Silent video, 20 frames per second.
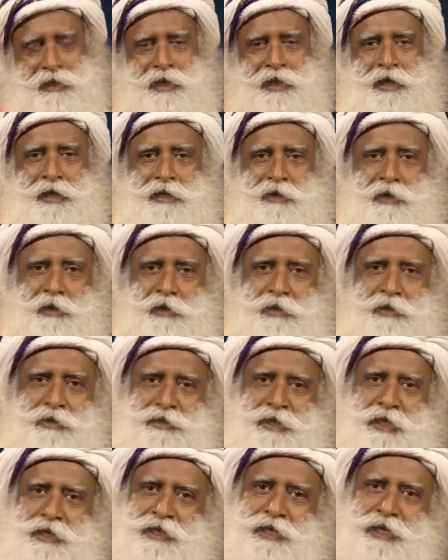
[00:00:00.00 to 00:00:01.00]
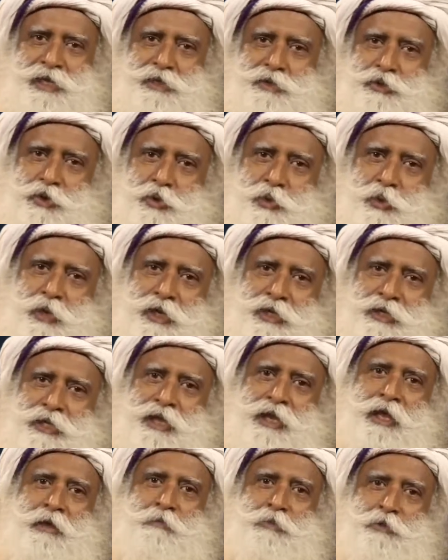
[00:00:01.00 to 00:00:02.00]
8 o'clock sadhana is over,
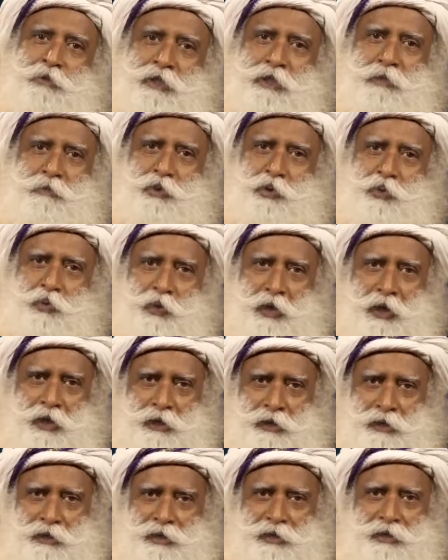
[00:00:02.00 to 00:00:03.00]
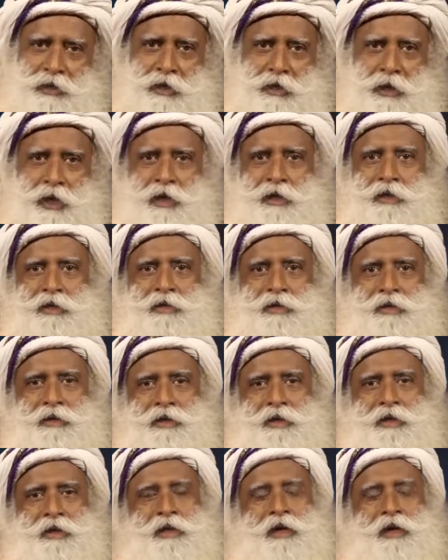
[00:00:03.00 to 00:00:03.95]
then I put them to work in the garden